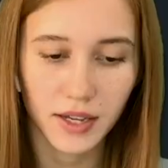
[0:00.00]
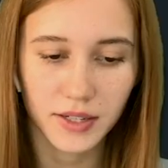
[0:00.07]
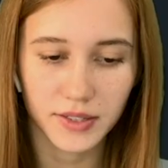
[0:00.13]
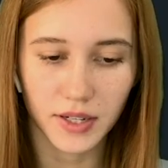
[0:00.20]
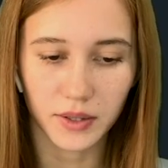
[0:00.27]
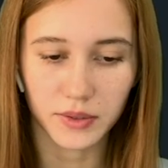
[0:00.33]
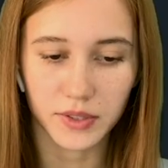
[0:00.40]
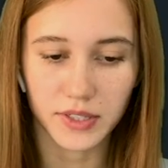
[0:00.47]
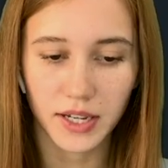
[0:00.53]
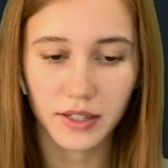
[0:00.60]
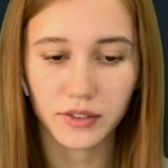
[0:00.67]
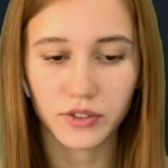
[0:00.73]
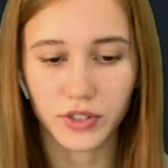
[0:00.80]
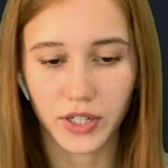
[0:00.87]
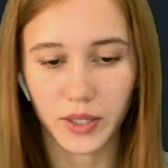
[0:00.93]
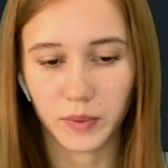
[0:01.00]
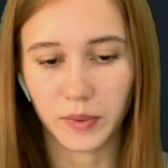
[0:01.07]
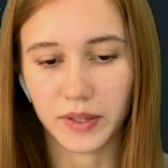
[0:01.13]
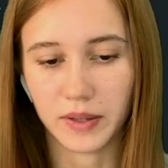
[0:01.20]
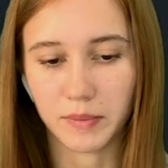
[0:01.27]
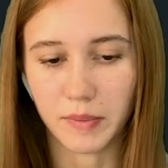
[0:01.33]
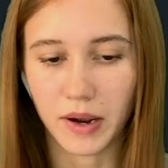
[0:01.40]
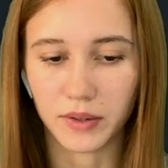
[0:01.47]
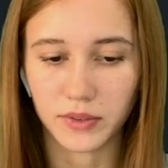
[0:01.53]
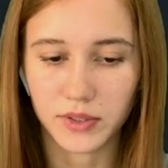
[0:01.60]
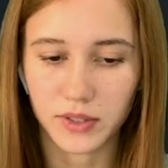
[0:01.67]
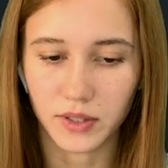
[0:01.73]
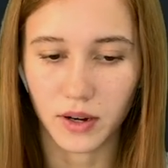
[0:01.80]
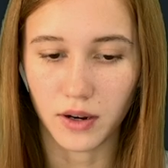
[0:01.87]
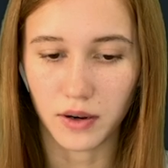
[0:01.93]
So today I'll trade with an amount
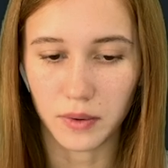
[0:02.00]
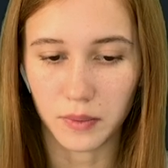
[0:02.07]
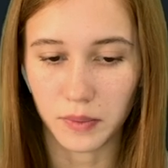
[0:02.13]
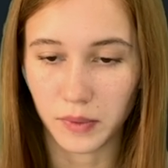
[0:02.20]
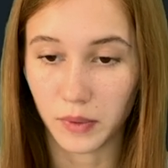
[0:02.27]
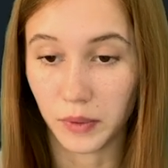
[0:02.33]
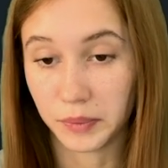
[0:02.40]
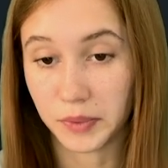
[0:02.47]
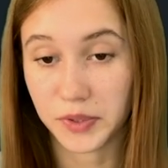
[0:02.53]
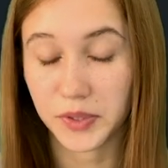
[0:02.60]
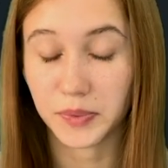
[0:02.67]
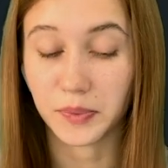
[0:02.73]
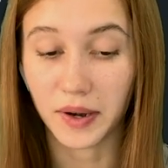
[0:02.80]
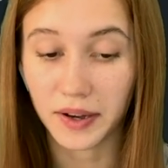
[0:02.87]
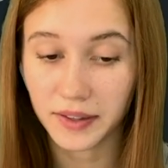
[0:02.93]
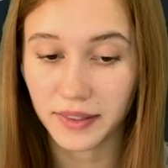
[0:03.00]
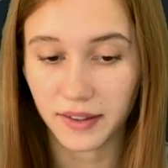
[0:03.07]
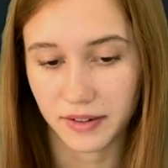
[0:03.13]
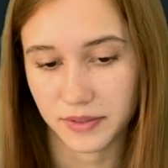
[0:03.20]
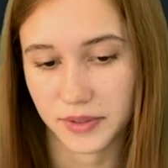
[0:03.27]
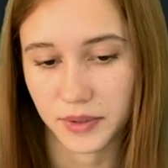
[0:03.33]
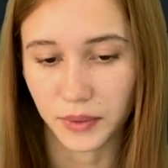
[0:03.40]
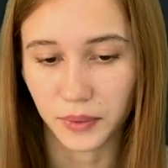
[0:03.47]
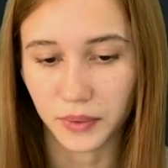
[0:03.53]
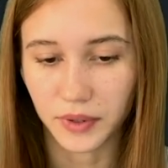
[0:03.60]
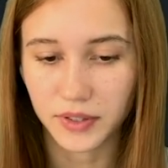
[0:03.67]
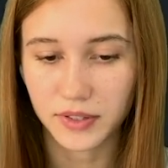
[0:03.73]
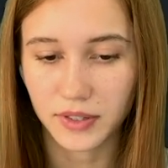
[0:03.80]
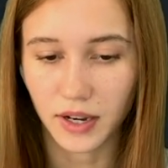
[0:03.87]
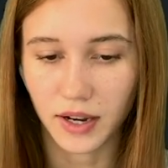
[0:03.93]
of almost
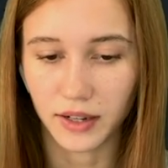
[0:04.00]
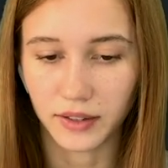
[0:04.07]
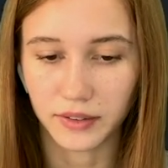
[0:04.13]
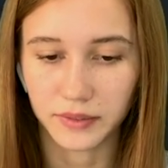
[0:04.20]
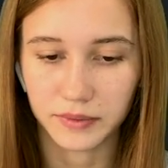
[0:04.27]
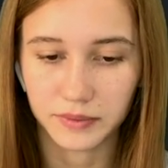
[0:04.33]
$1,000.